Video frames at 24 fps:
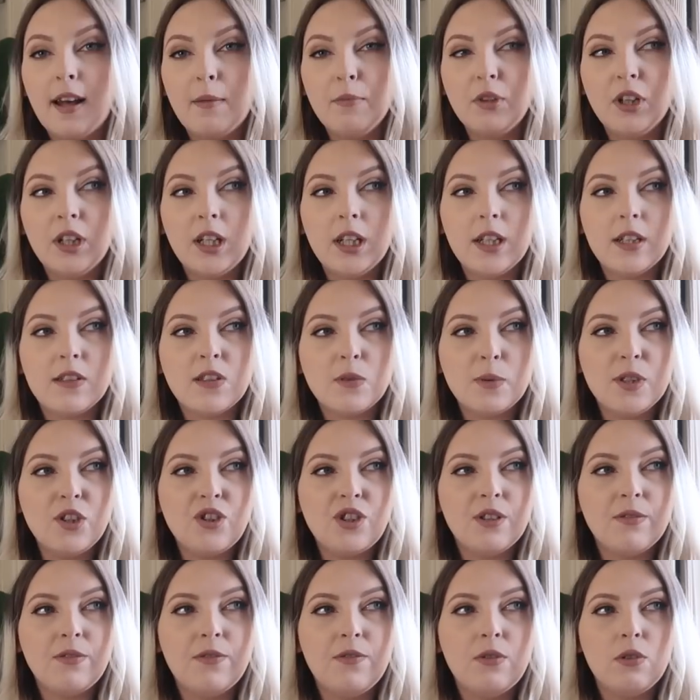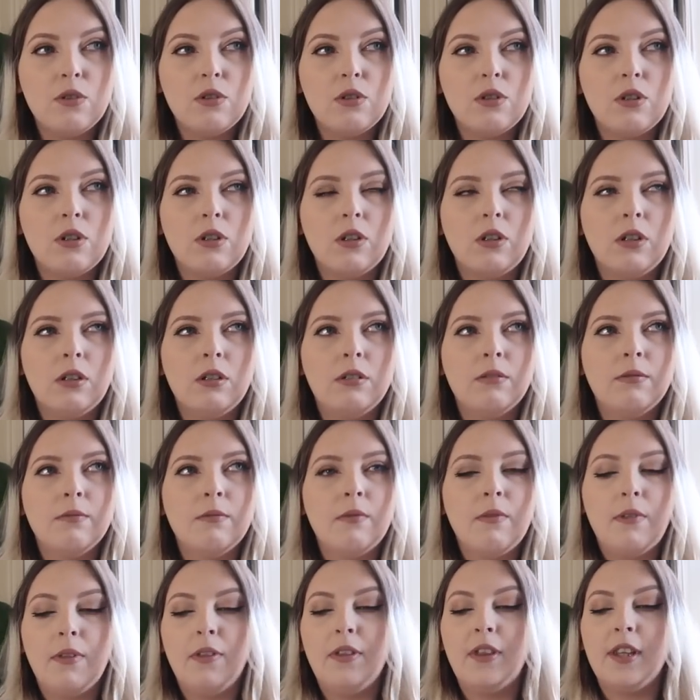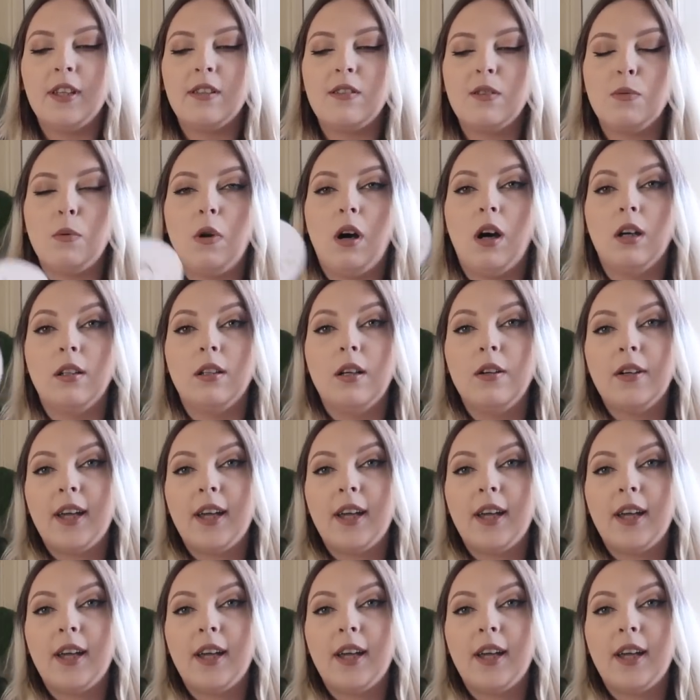And I'm gonna switch it for this one.